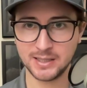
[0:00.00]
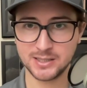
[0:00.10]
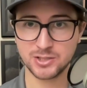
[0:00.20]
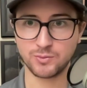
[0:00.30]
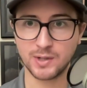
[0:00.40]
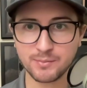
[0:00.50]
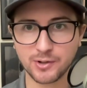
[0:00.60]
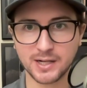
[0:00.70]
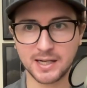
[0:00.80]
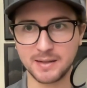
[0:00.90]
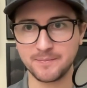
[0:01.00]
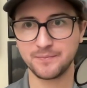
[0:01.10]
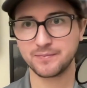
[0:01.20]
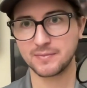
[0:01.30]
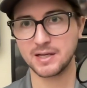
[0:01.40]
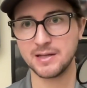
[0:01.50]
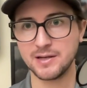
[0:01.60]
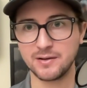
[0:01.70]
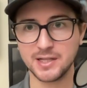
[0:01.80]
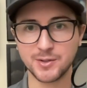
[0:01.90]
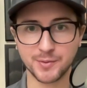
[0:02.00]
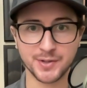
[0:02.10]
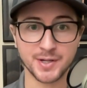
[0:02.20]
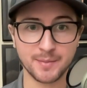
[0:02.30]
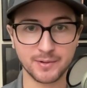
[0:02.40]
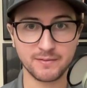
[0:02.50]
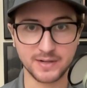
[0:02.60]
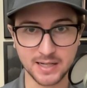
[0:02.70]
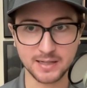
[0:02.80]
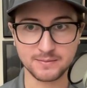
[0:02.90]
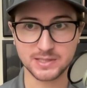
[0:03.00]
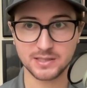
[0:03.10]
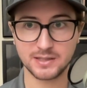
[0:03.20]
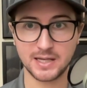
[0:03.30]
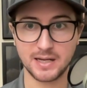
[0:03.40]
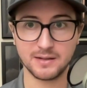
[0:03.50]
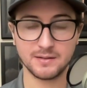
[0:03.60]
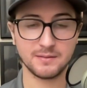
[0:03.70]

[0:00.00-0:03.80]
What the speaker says: So one more game and they'll equal the number of games that